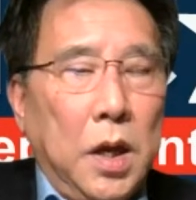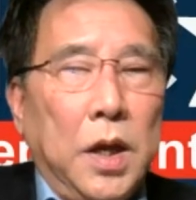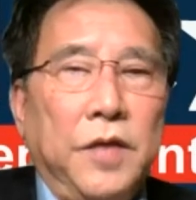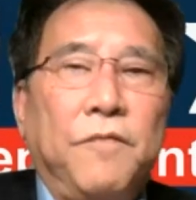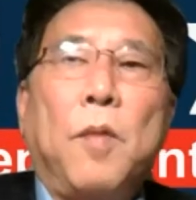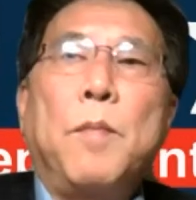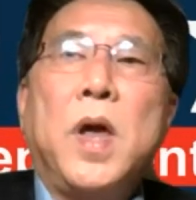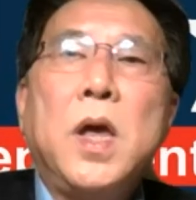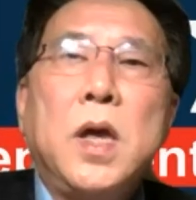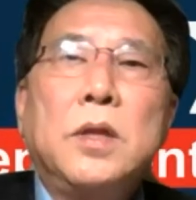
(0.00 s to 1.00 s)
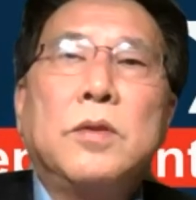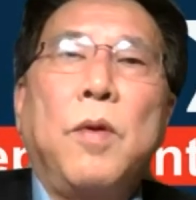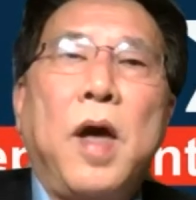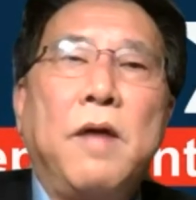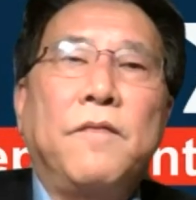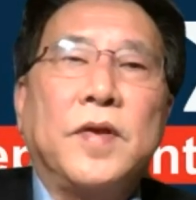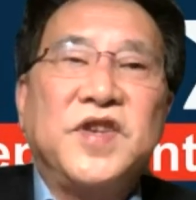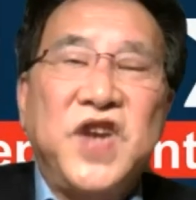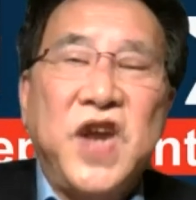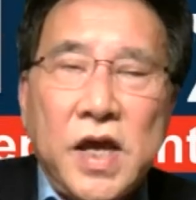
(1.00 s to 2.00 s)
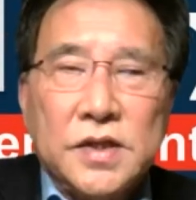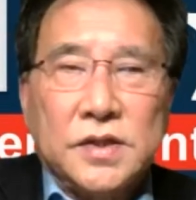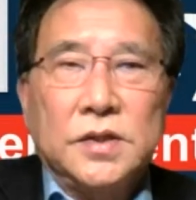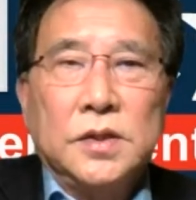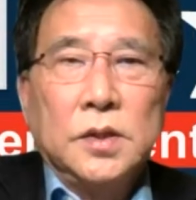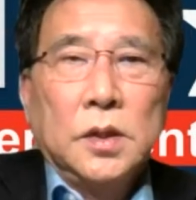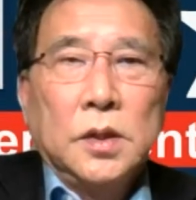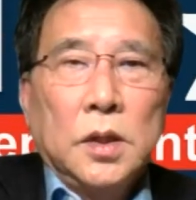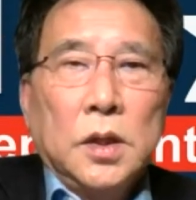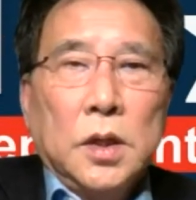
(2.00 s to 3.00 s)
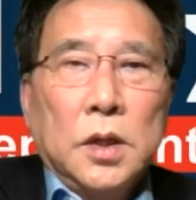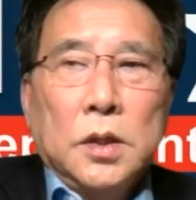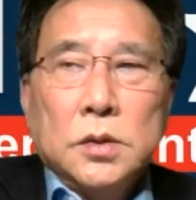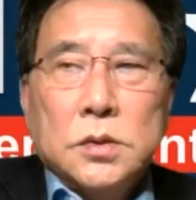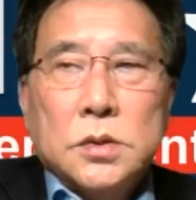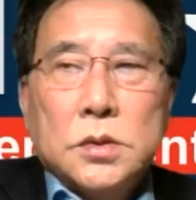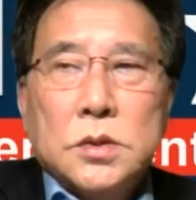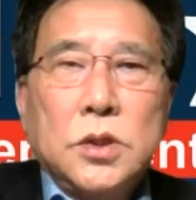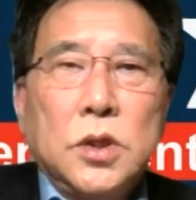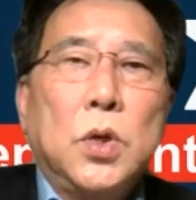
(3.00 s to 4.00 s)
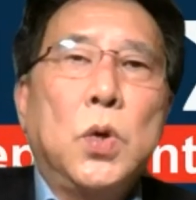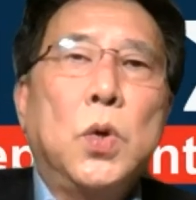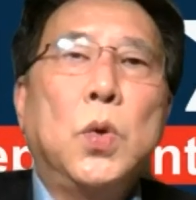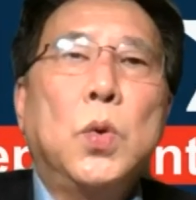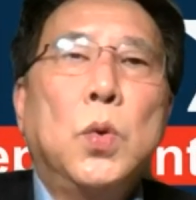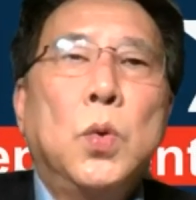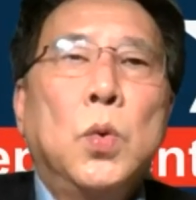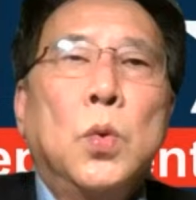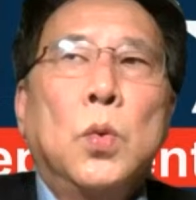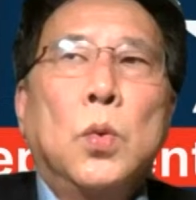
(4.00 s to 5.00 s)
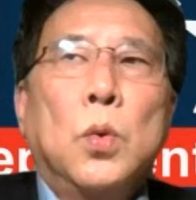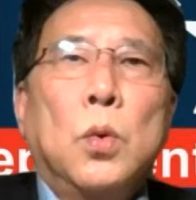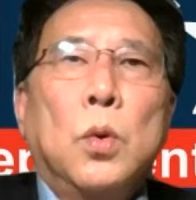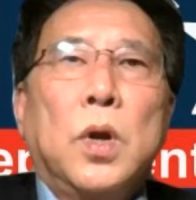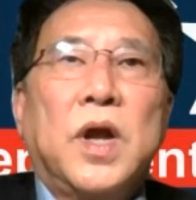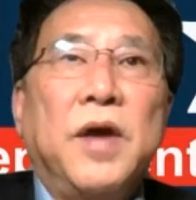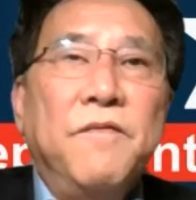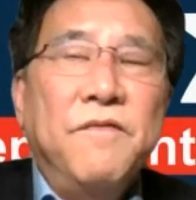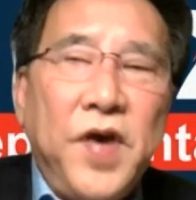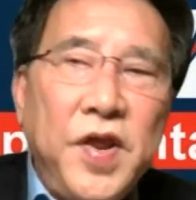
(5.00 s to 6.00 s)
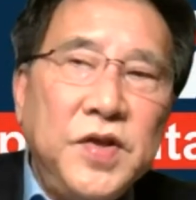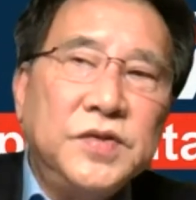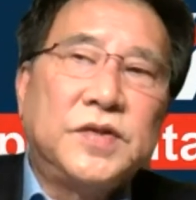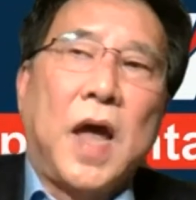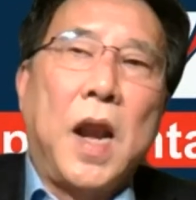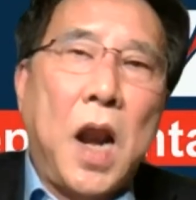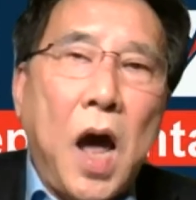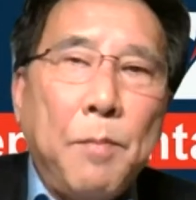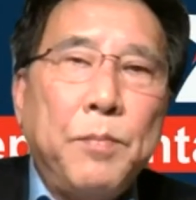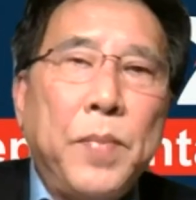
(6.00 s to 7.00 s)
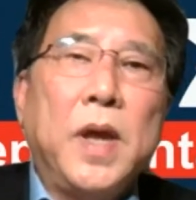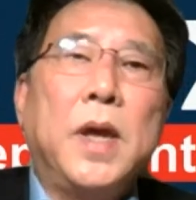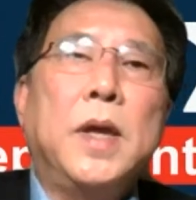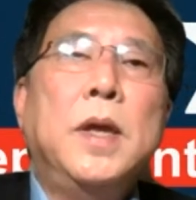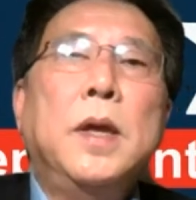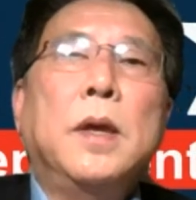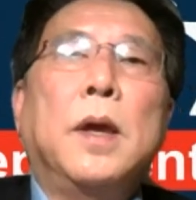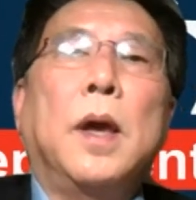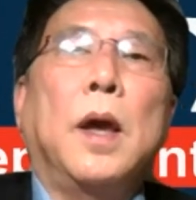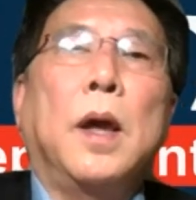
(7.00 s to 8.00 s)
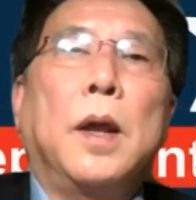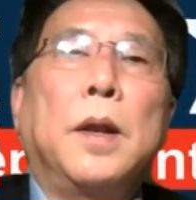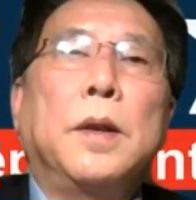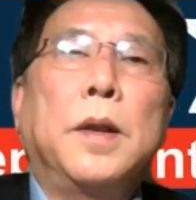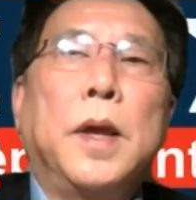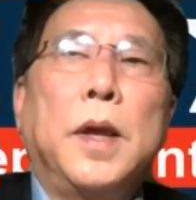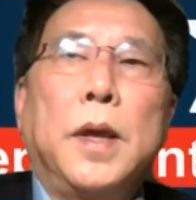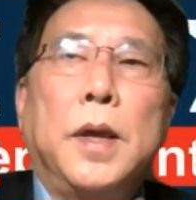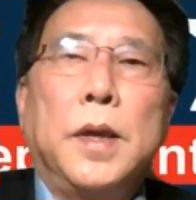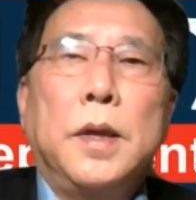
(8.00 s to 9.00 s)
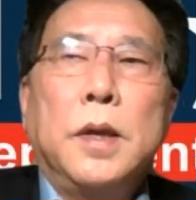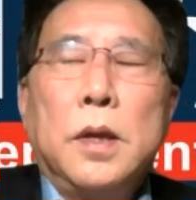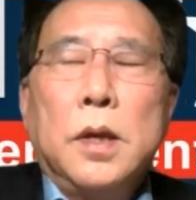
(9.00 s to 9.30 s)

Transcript: and for me to have a chance to convince and lobby the